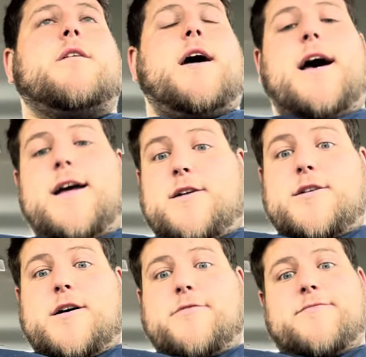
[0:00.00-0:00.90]
I don't
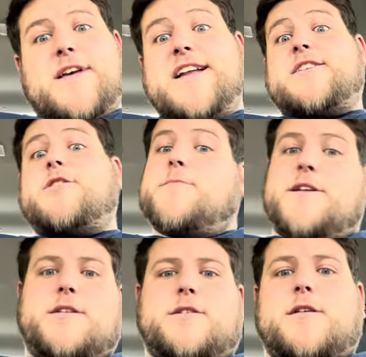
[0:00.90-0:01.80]
know. That's to be
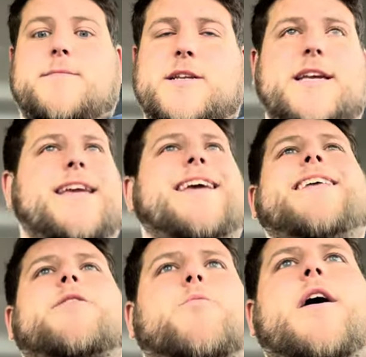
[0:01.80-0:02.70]
determined.
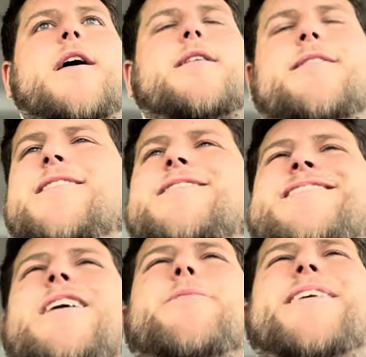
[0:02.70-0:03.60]
Either way, let's
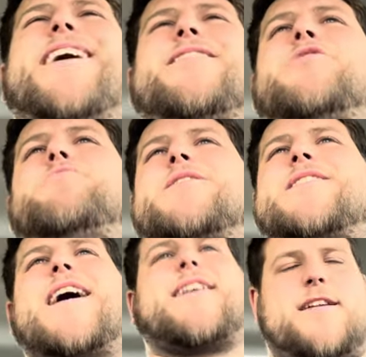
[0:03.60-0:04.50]
just say we got two
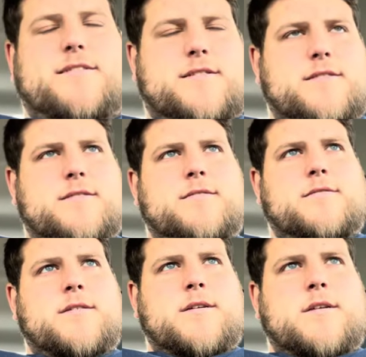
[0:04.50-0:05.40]
seconds
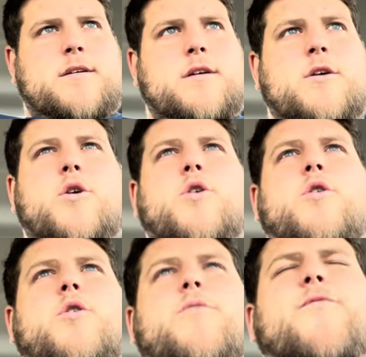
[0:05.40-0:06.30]

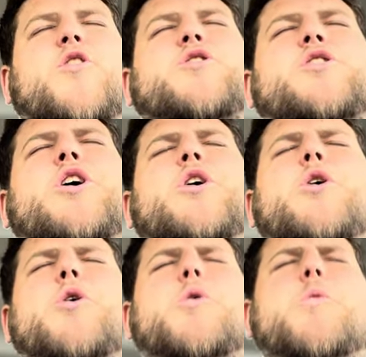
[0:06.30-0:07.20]
for
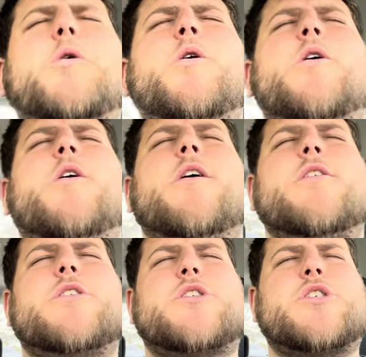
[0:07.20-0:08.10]
two
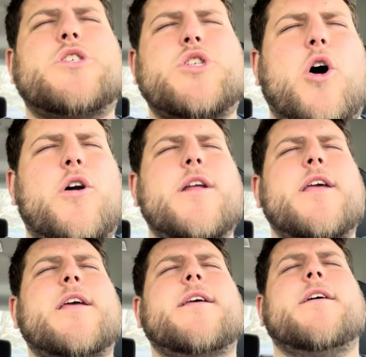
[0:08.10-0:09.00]

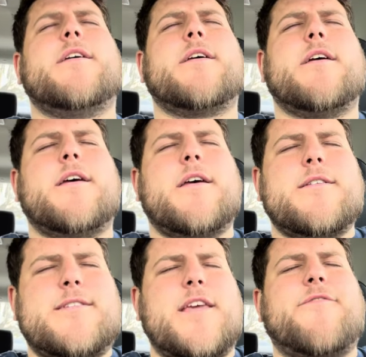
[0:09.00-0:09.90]
starting
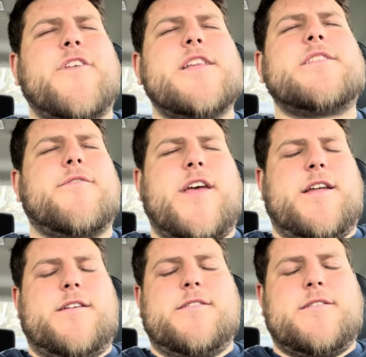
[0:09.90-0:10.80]
defensive
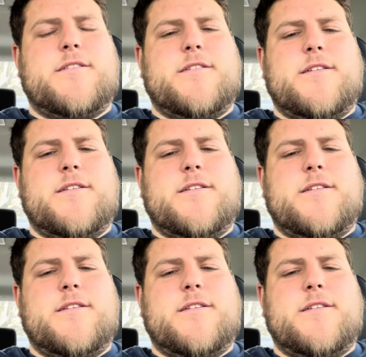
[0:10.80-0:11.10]
ends.